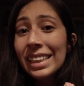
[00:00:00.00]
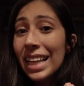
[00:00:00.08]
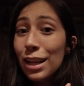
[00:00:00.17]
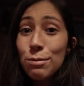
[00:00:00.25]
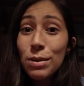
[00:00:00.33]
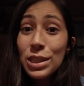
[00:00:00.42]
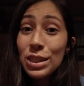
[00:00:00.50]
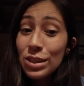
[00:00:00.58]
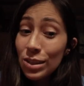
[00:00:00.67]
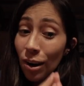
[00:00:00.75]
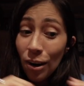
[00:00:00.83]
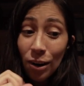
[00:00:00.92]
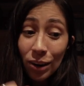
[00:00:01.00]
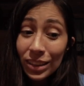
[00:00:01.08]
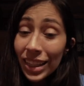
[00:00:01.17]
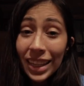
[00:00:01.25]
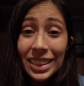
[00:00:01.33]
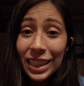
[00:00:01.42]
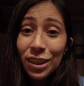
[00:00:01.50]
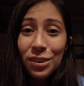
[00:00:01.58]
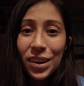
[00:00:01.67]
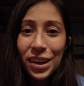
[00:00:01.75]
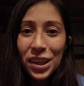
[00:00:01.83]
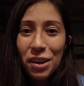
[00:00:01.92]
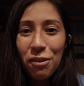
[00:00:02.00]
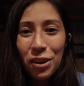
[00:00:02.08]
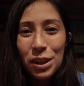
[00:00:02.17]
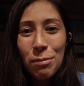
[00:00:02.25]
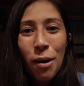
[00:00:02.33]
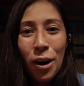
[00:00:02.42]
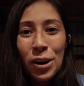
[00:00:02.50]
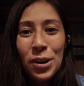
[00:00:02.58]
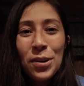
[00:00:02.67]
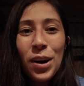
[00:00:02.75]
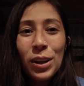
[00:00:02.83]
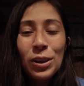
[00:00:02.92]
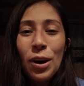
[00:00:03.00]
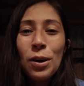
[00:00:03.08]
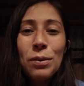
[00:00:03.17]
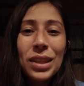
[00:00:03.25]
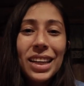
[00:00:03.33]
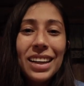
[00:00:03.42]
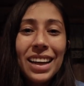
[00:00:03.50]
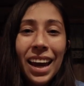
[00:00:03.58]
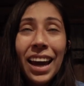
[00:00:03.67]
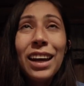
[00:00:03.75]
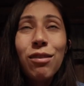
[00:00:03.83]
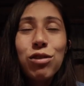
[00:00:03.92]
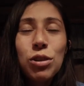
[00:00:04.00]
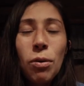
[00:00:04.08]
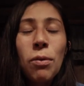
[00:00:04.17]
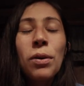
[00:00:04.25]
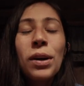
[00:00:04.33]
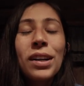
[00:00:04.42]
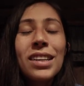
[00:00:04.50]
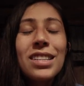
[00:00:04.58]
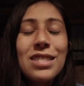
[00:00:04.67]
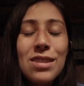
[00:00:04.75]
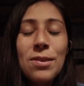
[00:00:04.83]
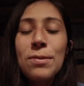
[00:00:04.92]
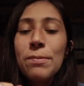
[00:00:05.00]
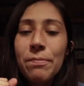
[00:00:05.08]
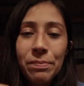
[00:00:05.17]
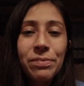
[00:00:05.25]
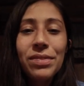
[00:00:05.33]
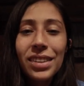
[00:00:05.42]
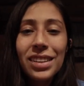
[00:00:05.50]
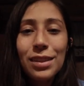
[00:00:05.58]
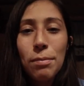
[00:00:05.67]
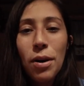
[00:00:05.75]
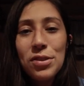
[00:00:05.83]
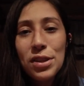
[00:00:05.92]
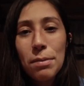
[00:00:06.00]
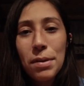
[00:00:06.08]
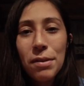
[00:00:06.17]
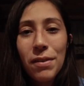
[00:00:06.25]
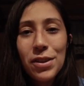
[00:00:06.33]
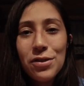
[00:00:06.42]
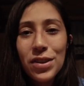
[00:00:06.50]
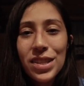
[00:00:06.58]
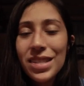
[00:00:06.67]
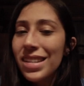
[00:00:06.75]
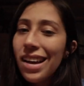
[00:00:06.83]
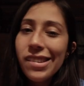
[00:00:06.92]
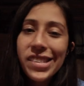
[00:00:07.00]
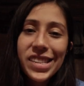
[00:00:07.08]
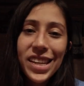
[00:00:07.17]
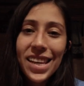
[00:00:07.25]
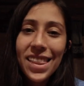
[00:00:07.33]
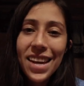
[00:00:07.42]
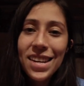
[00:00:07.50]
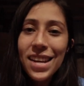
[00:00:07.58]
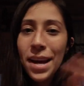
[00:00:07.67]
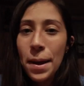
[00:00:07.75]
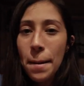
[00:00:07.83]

that's what's on the itinerary for tomorrow, along with a cave tour. So tomorrow's gonna be adventurous. I'll see you then.